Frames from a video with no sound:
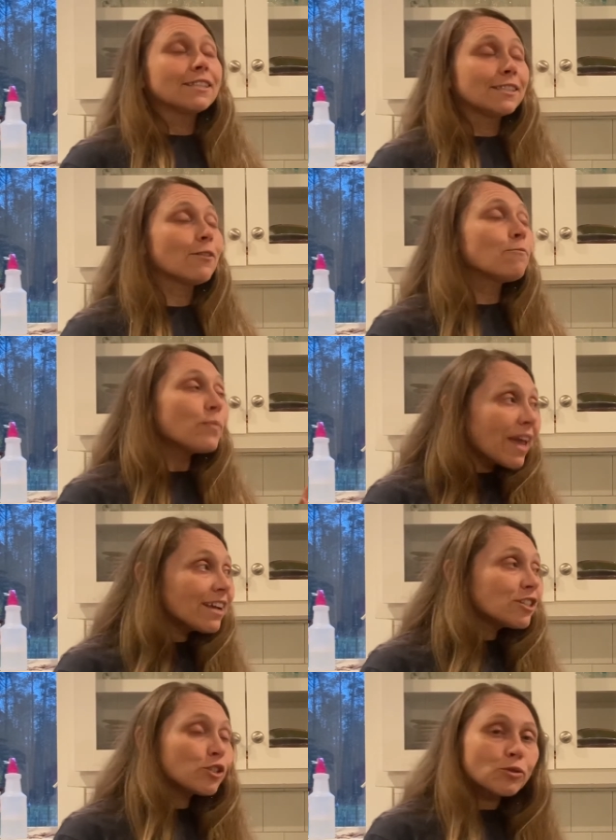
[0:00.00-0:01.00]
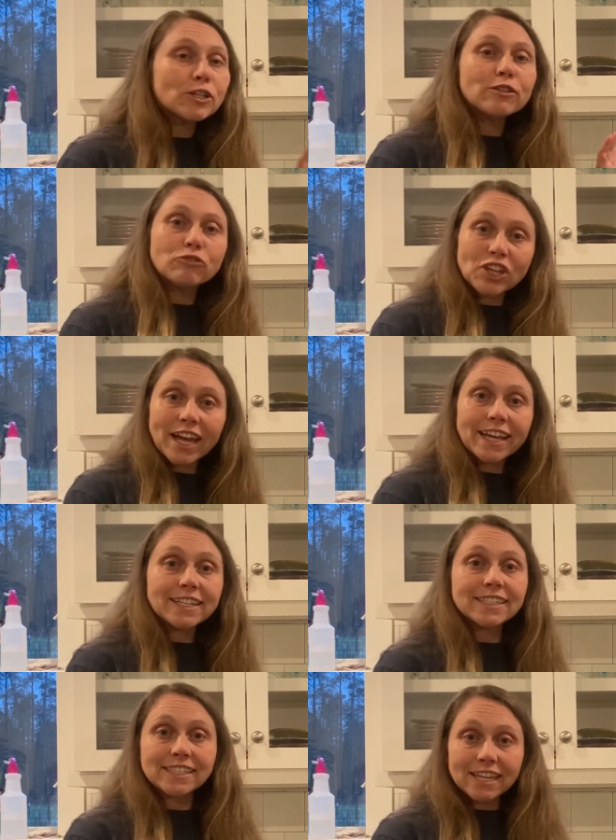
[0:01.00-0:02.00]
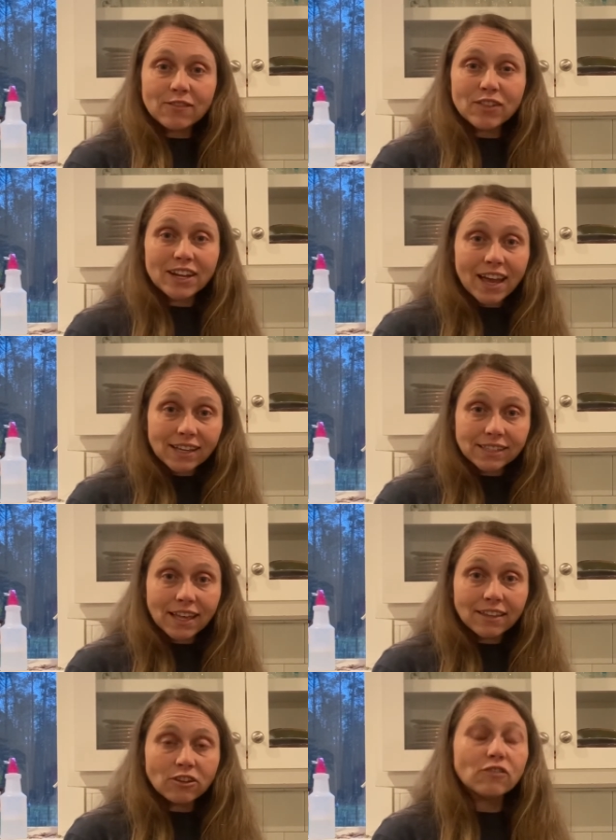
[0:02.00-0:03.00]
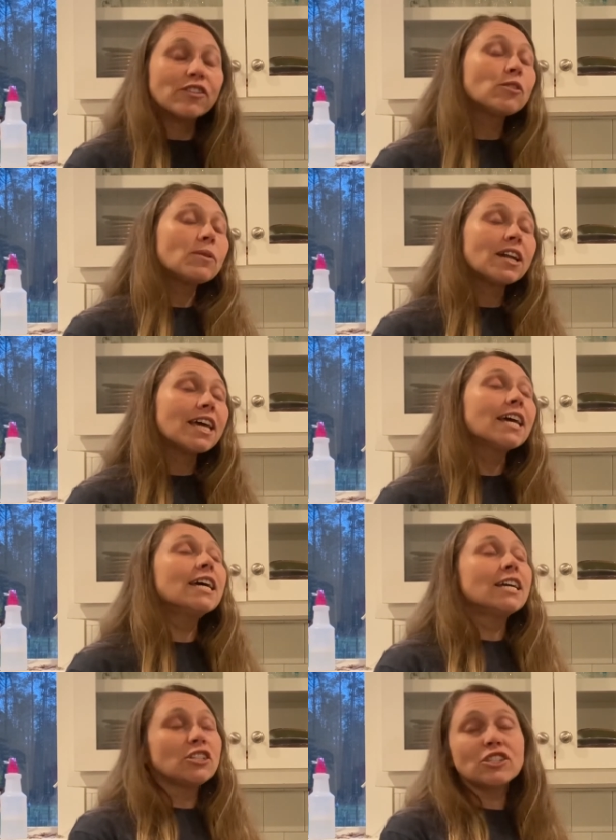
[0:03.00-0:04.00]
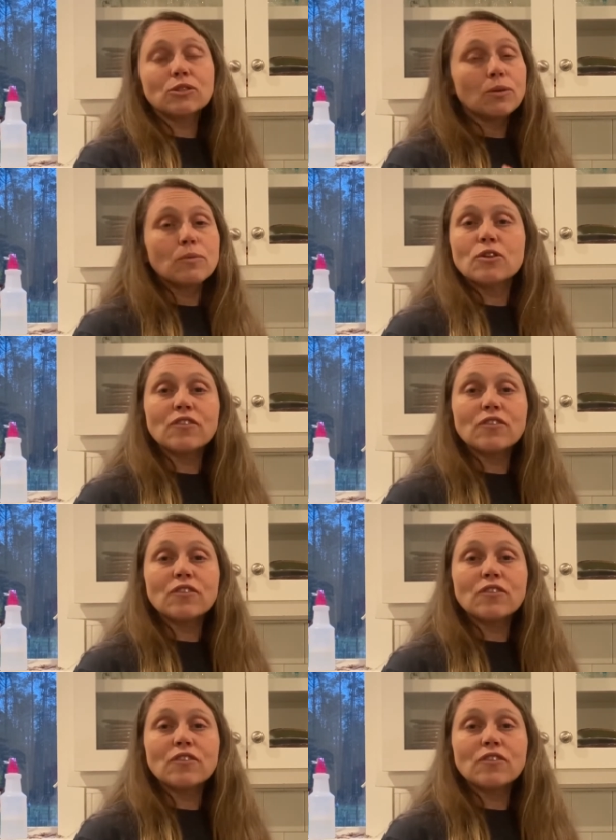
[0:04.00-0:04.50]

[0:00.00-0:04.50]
So make sure you check it to see if it has that little film on it just remove